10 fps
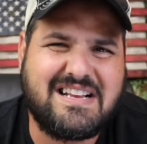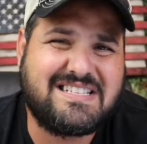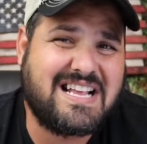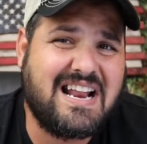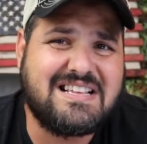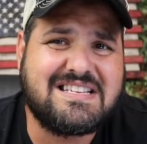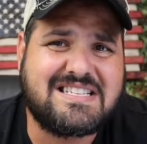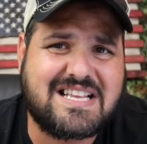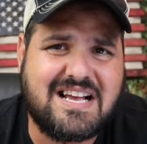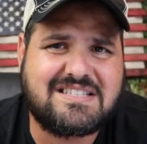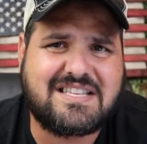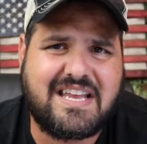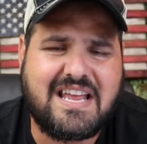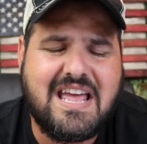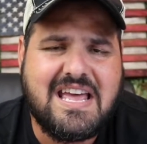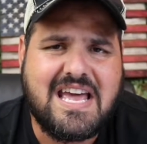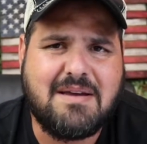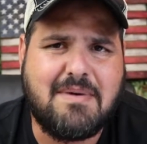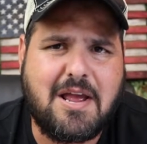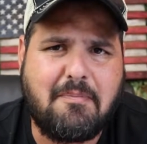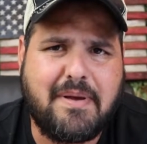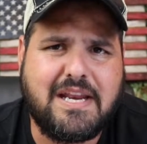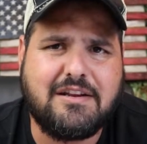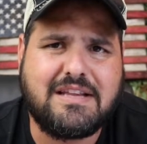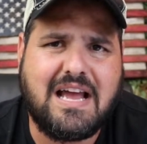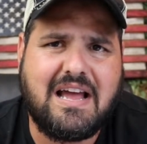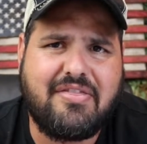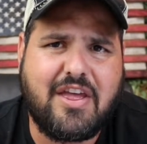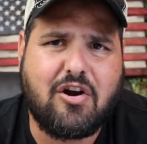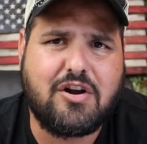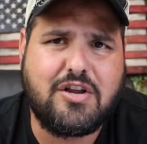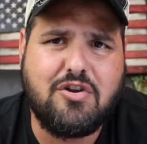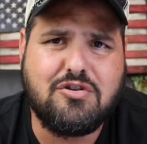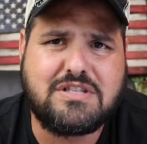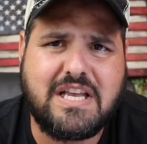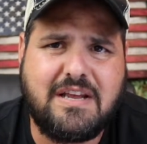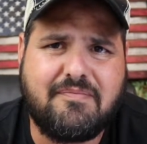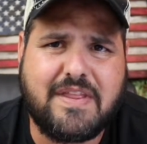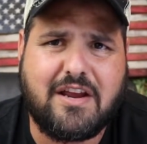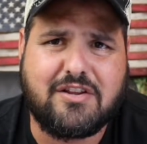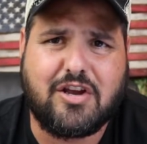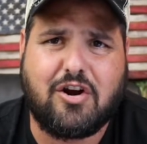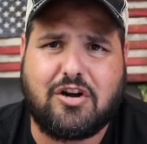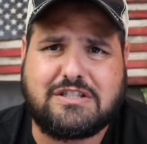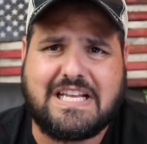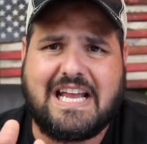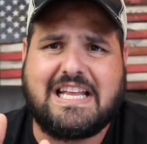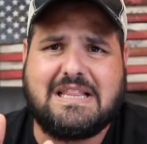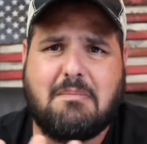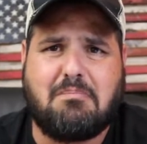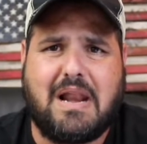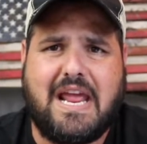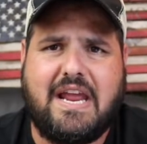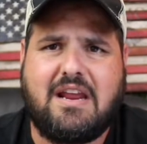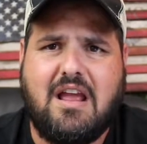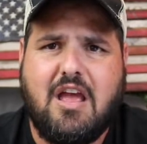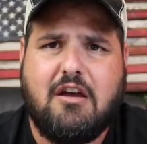And it's kind of disgusting, in my opinion, that they are using, they are taking the blame